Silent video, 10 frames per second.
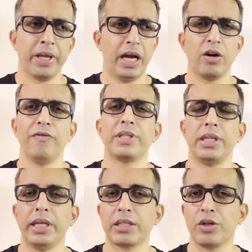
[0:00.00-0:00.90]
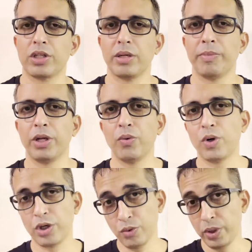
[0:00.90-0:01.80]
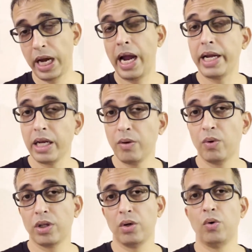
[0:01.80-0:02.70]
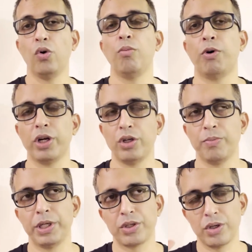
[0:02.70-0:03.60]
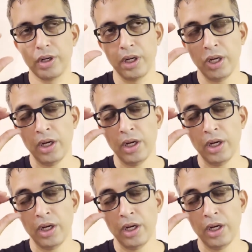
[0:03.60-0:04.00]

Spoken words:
And obviously that's not something you want. You would ideally want the whole body to be strong.